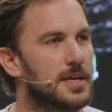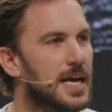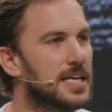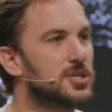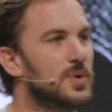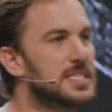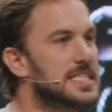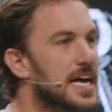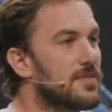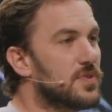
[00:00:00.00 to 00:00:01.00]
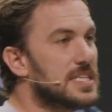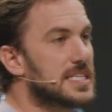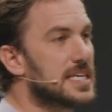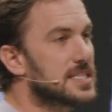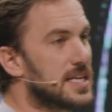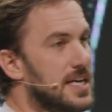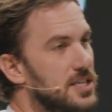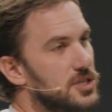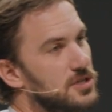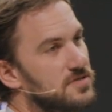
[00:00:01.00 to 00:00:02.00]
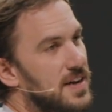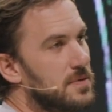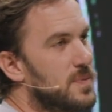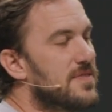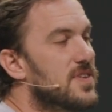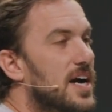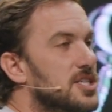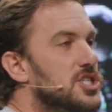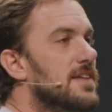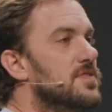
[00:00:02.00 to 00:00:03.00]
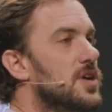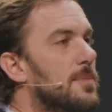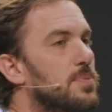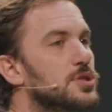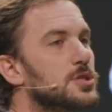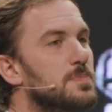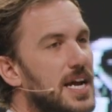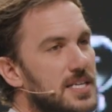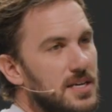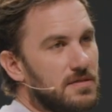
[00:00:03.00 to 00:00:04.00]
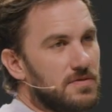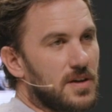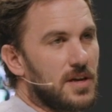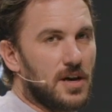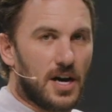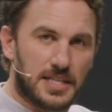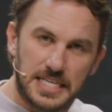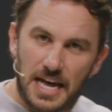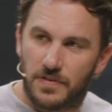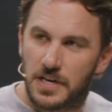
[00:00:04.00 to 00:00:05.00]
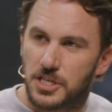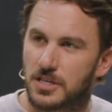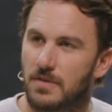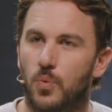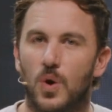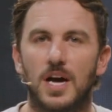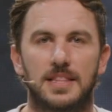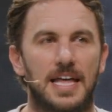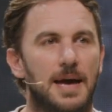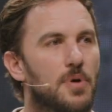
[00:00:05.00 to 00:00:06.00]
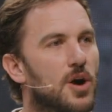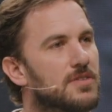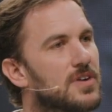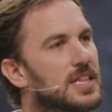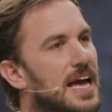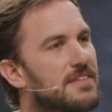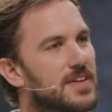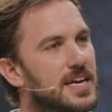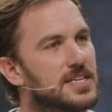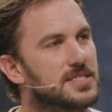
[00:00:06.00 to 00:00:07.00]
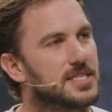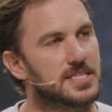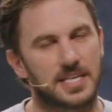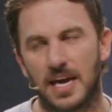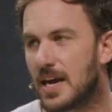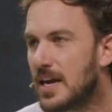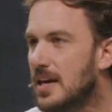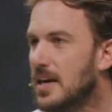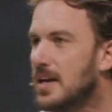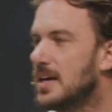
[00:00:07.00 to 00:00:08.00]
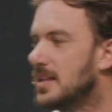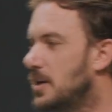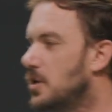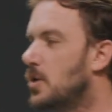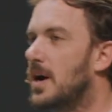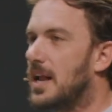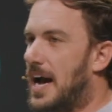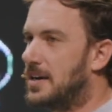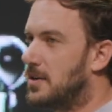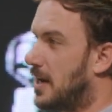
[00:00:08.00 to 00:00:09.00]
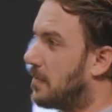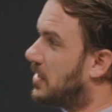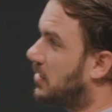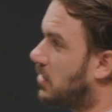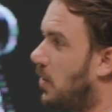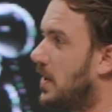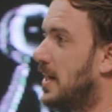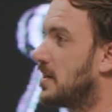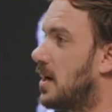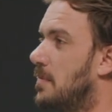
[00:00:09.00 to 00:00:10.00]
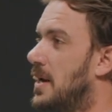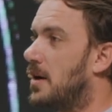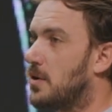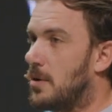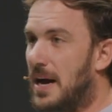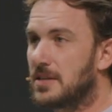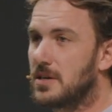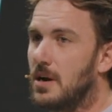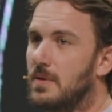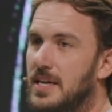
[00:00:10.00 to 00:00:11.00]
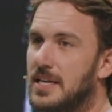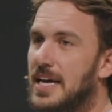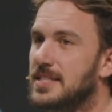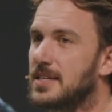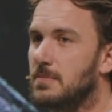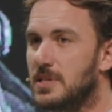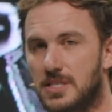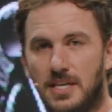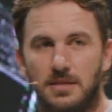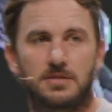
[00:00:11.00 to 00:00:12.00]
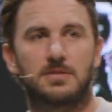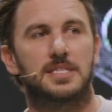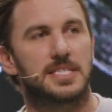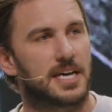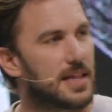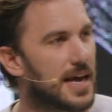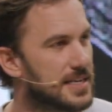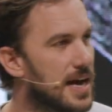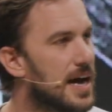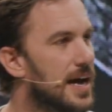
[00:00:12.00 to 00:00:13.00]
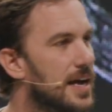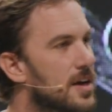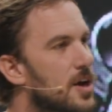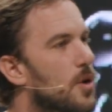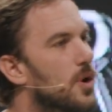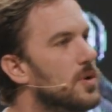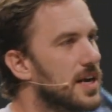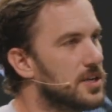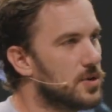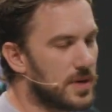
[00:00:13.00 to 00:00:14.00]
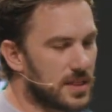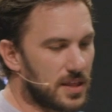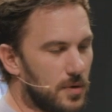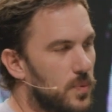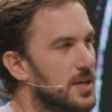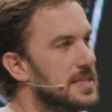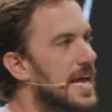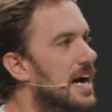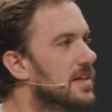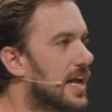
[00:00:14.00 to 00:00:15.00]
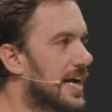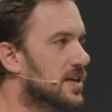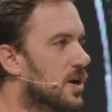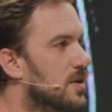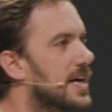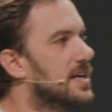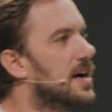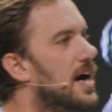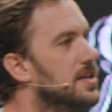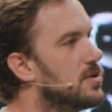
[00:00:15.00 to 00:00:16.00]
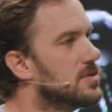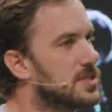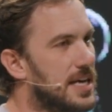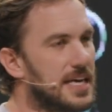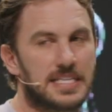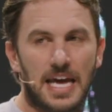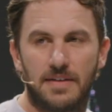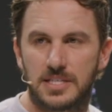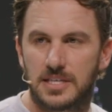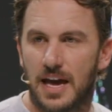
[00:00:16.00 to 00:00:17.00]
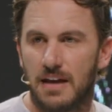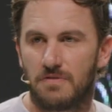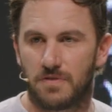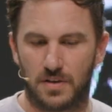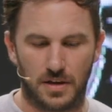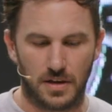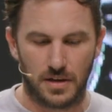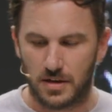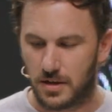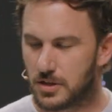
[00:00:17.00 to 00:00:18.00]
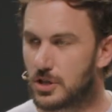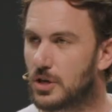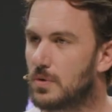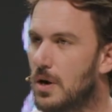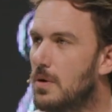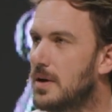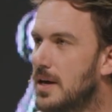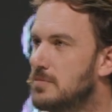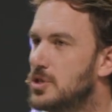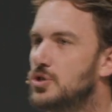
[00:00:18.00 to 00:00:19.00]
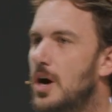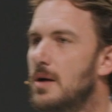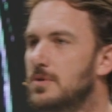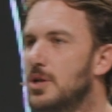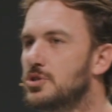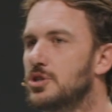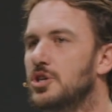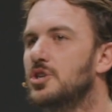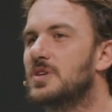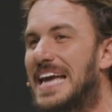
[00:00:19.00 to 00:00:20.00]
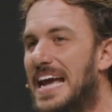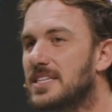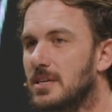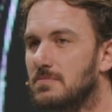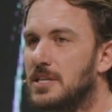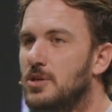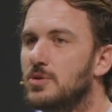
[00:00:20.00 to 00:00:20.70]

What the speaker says: And so instead of resisting it, church family, we've got to shift our perspective on the definition of what that part of our life is to say that, you know what, I know that I'm either going in, coming out, or about to go in, and that's gonna be cyclical until I die. What do I do with it? Well, now that I know that God used it in David's life to grow him, to draw him closer, to create something new